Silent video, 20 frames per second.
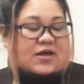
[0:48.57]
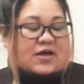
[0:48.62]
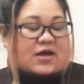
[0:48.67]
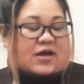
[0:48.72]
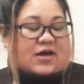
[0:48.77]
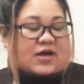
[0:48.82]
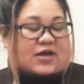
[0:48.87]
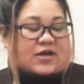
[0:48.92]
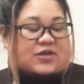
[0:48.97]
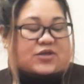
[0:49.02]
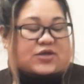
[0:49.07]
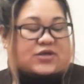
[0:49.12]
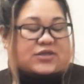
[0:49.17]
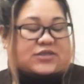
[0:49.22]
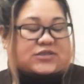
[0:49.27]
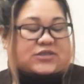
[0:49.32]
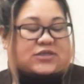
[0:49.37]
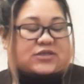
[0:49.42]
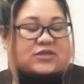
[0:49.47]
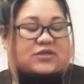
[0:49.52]
And you
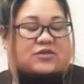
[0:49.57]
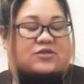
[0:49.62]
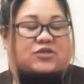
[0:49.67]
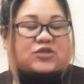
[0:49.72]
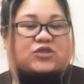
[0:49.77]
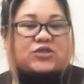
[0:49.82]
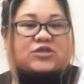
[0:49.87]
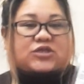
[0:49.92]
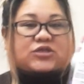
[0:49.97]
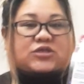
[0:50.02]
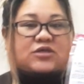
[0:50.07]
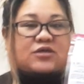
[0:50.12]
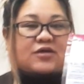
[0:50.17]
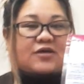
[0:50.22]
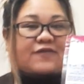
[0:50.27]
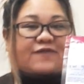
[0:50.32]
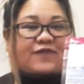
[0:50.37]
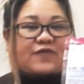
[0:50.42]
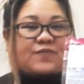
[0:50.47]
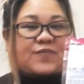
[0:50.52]
can see the nutritional
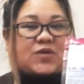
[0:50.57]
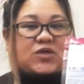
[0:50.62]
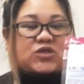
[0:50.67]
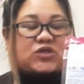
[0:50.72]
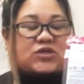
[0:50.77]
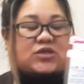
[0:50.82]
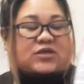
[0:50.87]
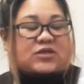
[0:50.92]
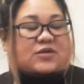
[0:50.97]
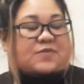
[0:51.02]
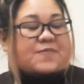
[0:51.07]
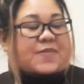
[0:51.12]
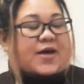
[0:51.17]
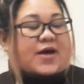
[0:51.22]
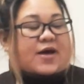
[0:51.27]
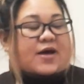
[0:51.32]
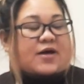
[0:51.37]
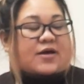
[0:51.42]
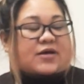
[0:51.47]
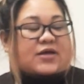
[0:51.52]
information at the
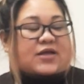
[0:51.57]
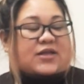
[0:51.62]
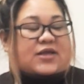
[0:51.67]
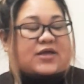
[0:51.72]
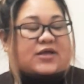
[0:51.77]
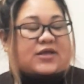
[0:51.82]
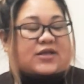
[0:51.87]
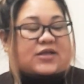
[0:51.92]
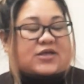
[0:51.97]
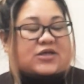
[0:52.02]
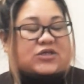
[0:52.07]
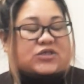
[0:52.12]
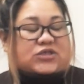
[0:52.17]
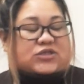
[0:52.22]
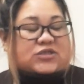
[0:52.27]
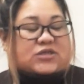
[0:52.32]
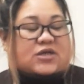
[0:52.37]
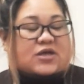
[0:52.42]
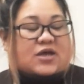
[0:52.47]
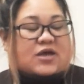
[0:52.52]
back in
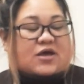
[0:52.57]
English,